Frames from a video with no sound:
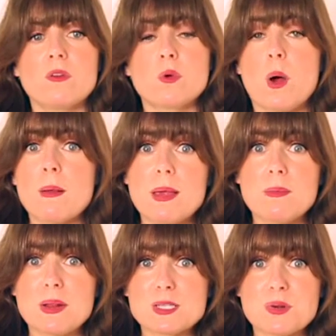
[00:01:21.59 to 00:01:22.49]
If we want to
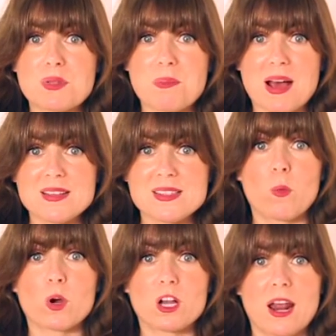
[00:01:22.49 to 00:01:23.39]
make Minnesota the best,
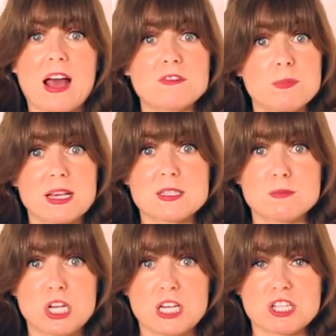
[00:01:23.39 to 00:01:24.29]
we're going to have to make some
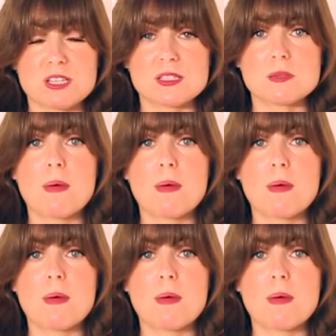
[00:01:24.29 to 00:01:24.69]
changes.